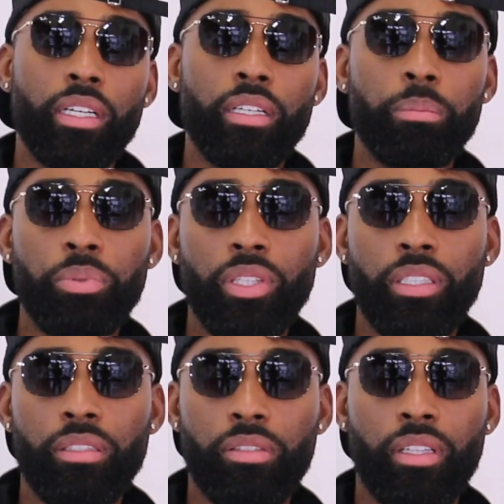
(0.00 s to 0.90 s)

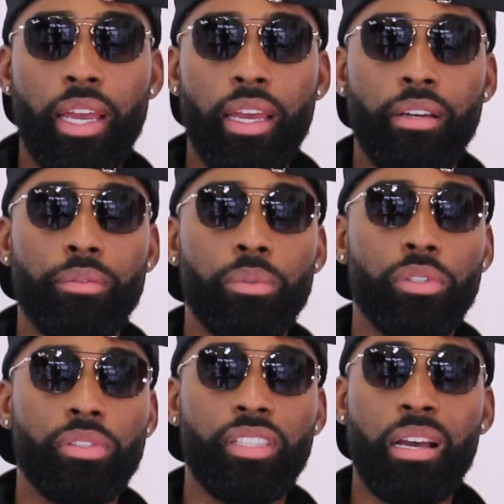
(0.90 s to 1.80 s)
companies that
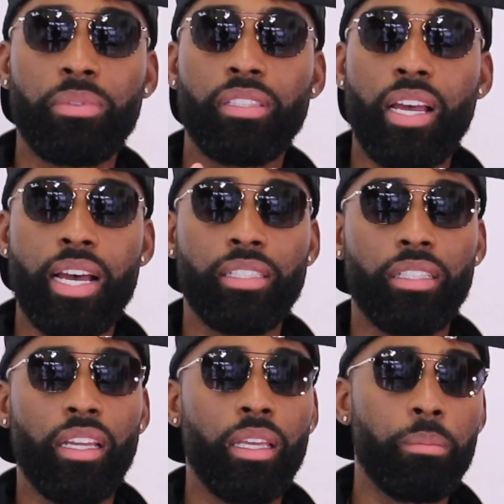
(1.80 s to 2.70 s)
will sabotage
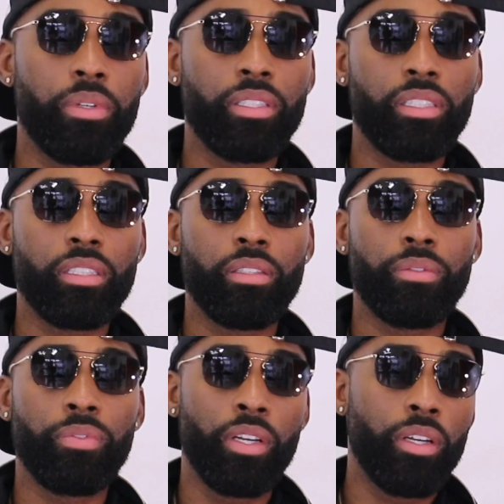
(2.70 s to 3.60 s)
an image of